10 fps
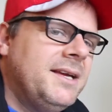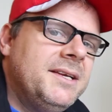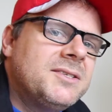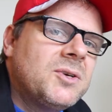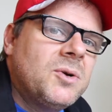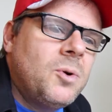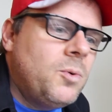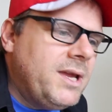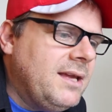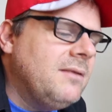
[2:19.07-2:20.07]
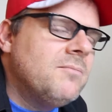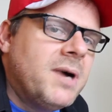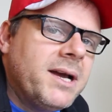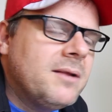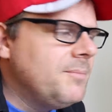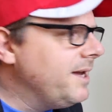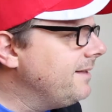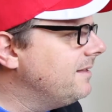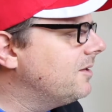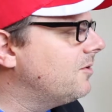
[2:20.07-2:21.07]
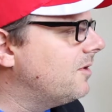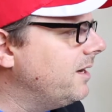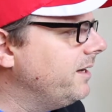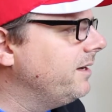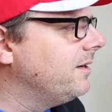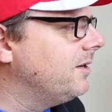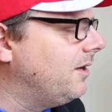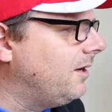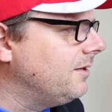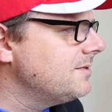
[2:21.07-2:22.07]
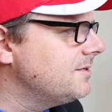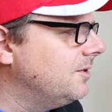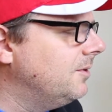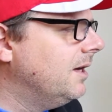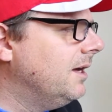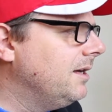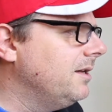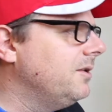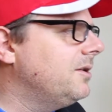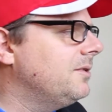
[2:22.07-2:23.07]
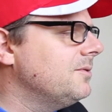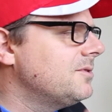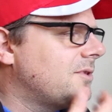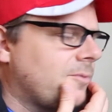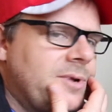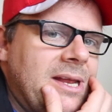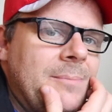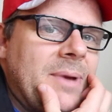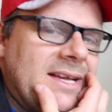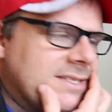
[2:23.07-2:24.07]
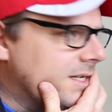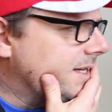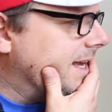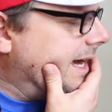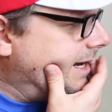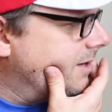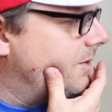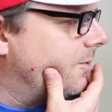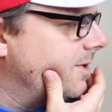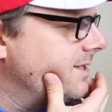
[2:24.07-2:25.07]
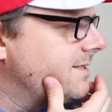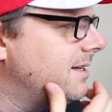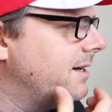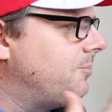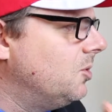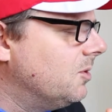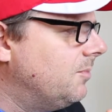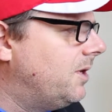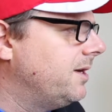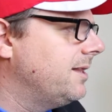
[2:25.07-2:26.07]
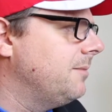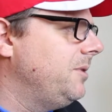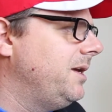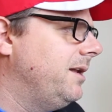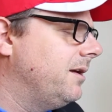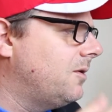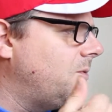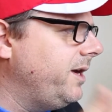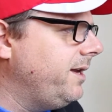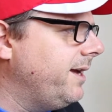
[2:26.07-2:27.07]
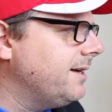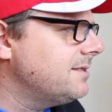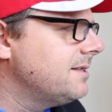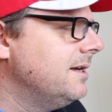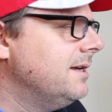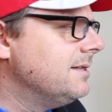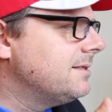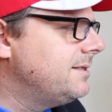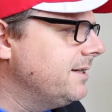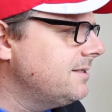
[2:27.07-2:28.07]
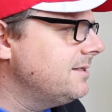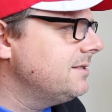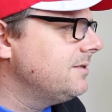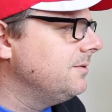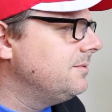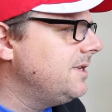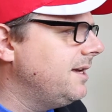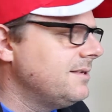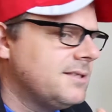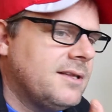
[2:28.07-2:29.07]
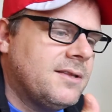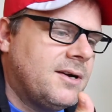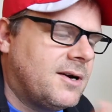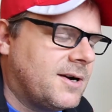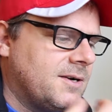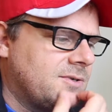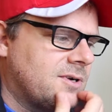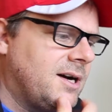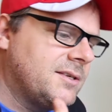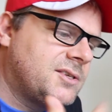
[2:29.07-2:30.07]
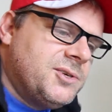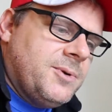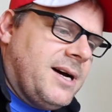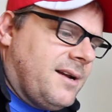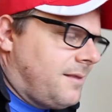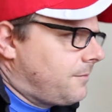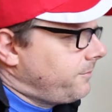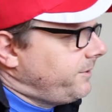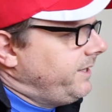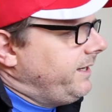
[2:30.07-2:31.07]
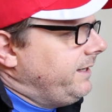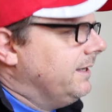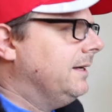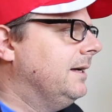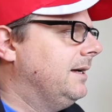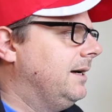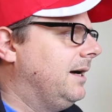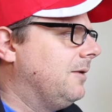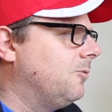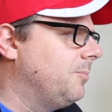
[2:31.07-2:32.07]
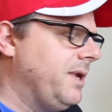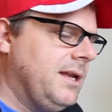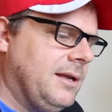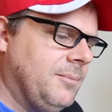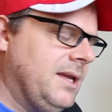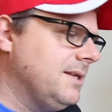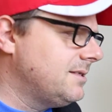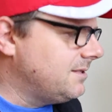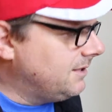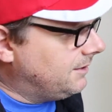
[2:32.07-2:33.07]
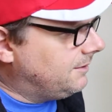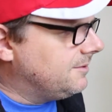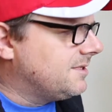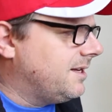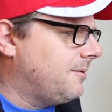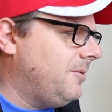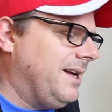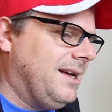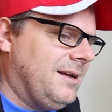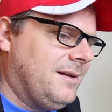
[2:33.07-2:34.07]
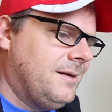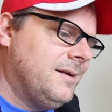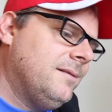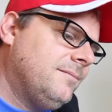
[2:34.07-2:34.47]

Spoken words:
His queen might have made the crying call. So you look at those 3 basic categories that I put him on at the beginning. Queen X, 6s through 10s, and the heart draw. 2 out of 3 were beating me. So I was like, well,